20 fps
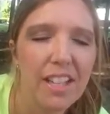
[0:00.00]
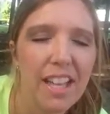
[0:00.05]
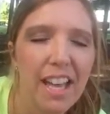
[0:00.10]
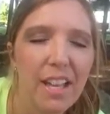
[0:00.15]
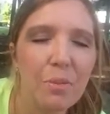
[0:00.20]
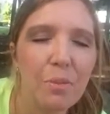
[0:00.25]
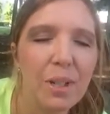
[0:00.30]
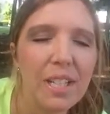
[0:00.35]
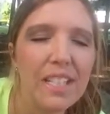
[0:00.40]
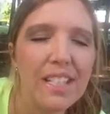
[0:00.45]

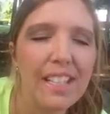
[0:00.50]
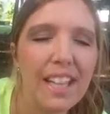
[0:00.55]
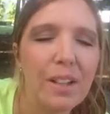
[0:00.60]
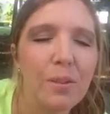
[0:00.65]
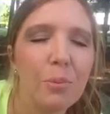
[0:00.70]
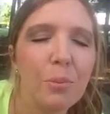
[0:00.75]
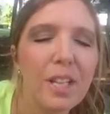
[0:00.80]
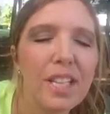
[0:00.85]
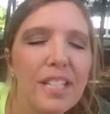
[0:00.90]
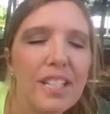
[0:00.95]
and we say,
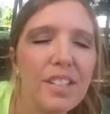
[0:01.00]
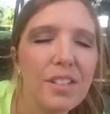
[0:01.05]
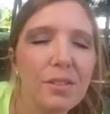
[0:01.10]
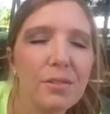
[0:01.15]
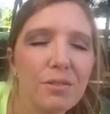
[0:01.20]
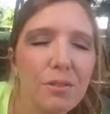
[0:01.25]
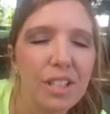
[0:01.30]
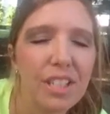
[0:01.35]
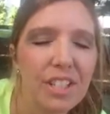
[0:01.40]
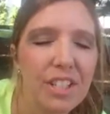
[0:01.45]
We
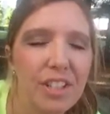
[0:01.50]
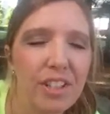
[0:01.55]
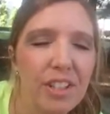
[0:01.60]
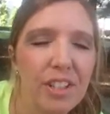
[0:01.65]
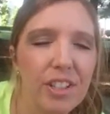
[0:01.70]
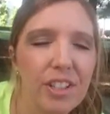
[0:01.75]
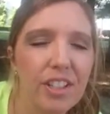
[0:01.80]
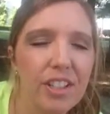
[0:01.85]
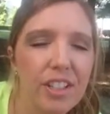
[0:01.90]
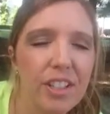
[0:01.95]

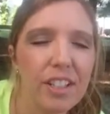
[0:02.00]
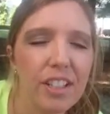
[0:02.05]
surrender.